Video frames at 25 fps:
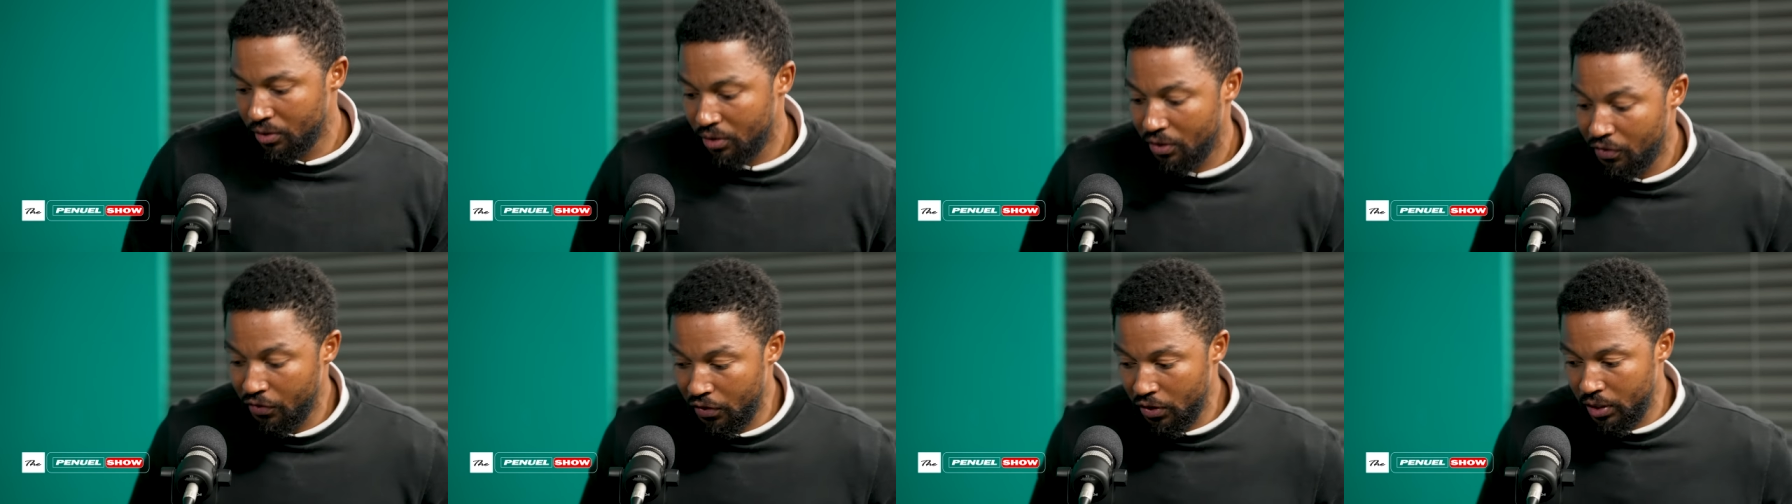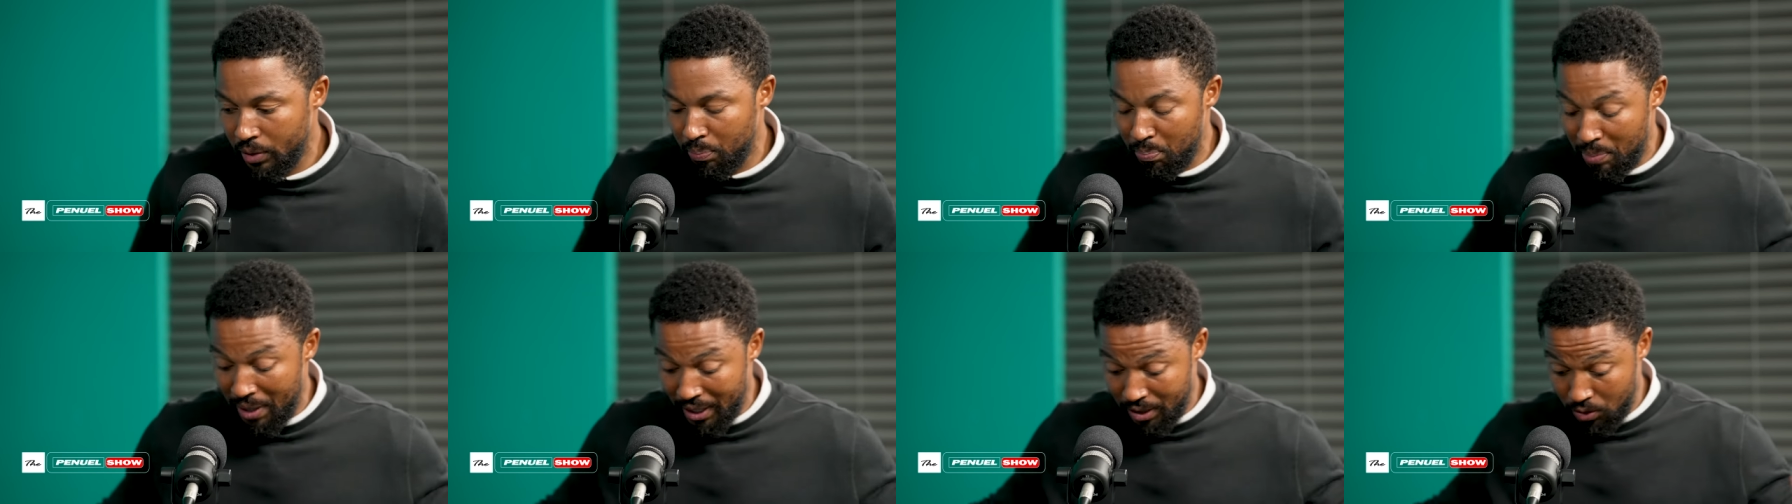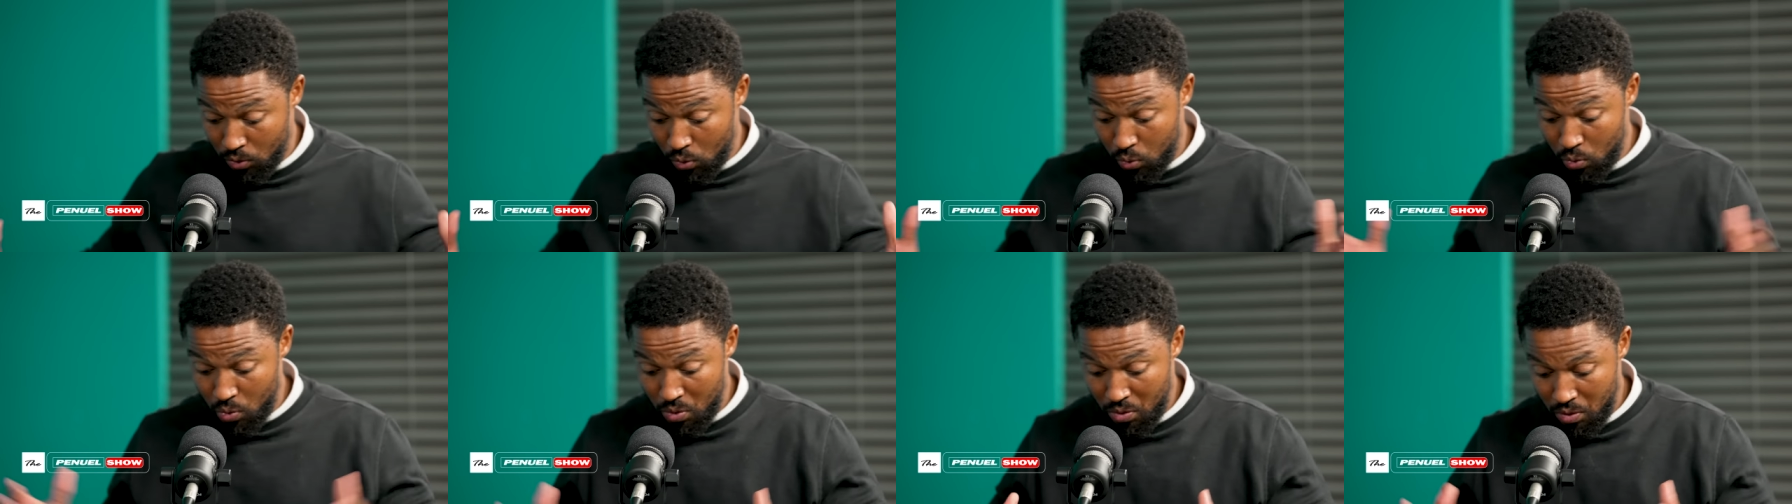refer it back
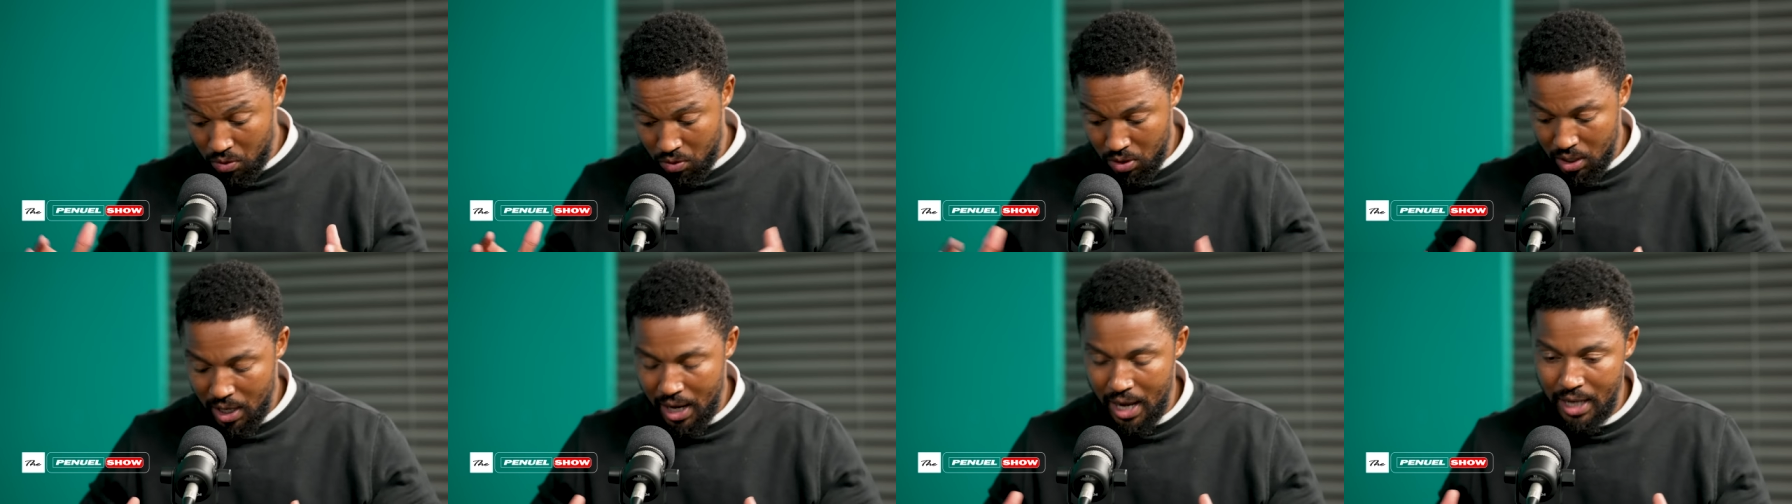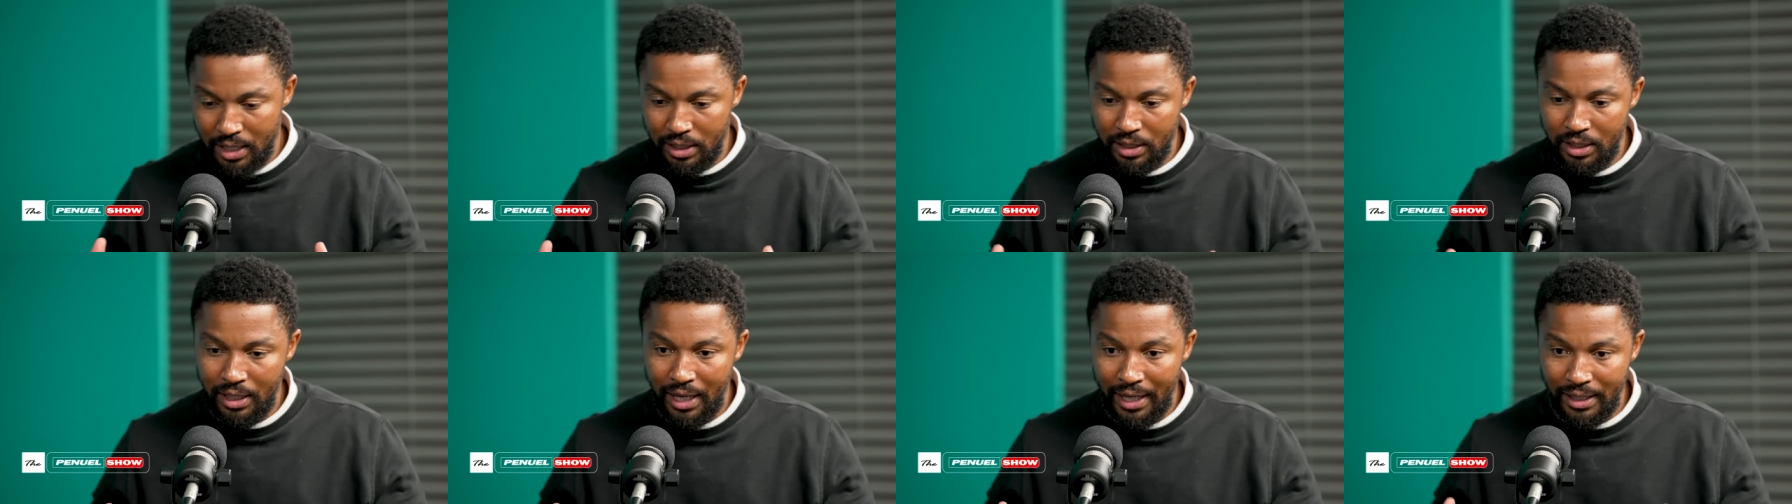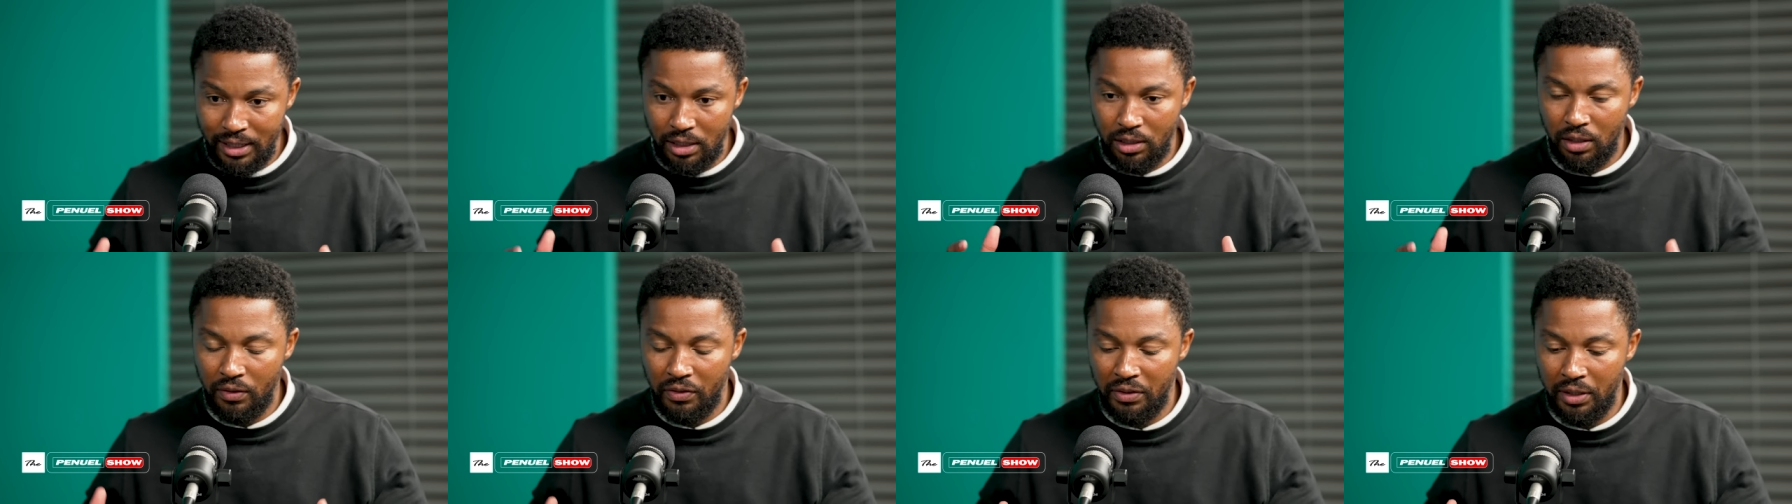to us,
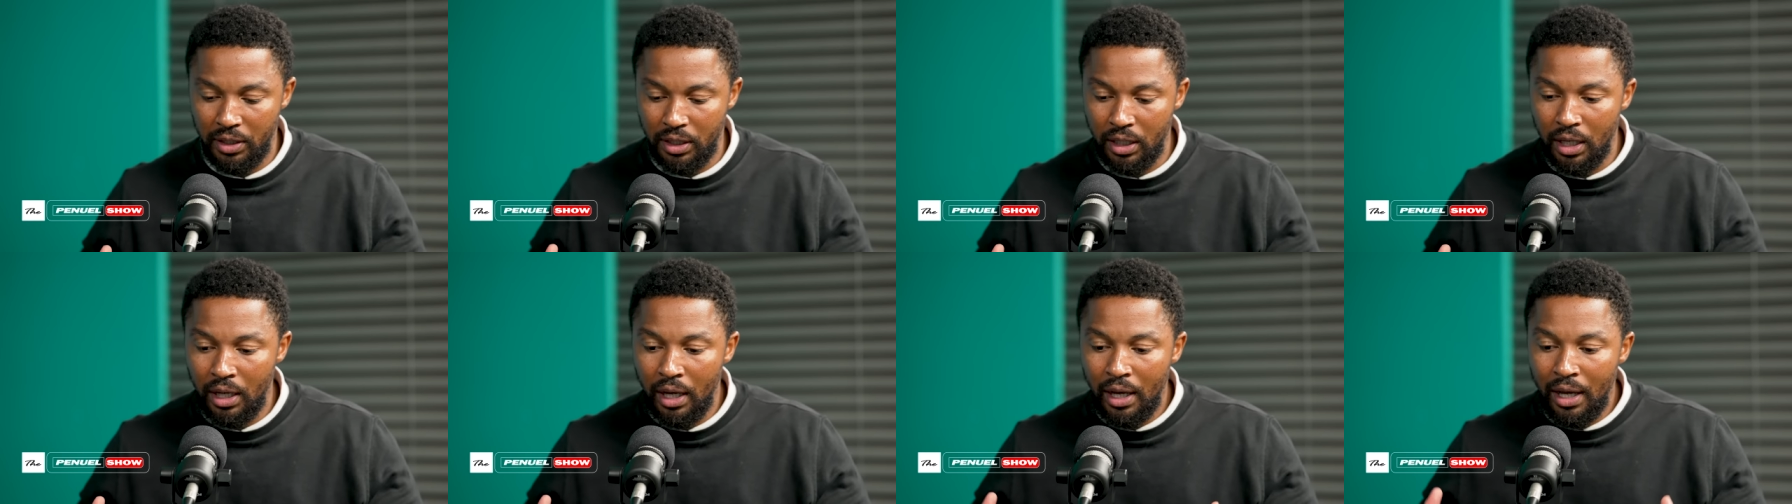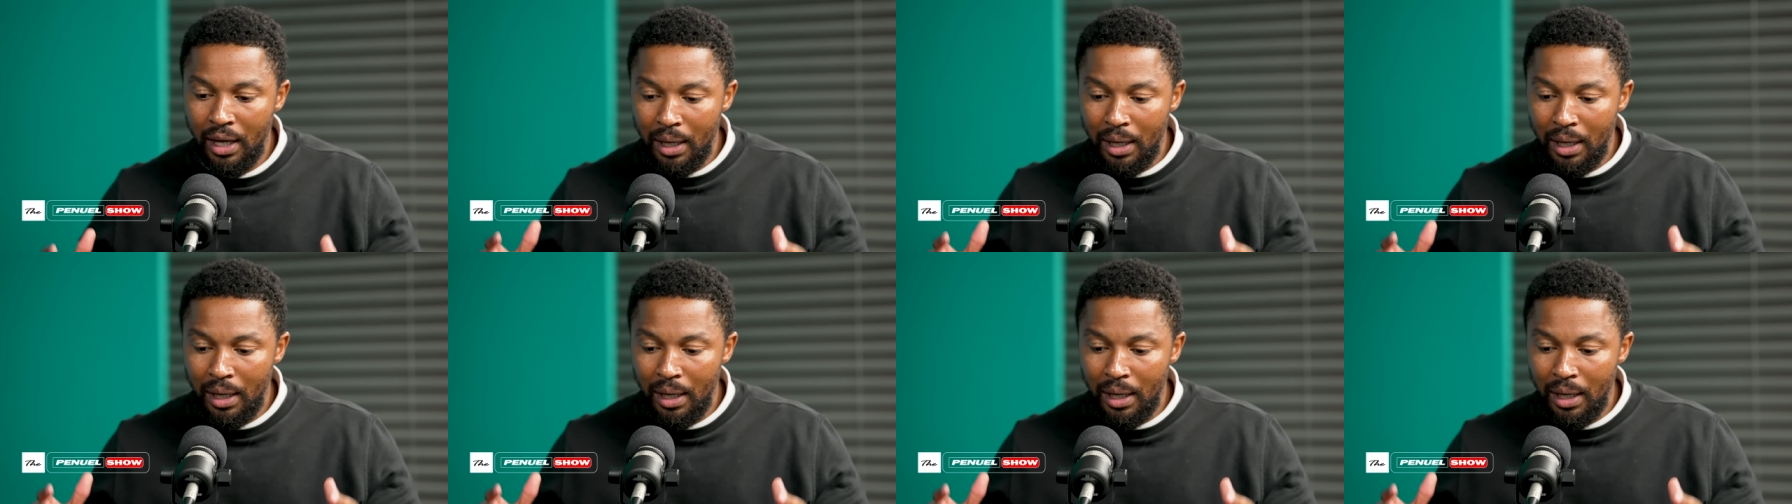like South Africa.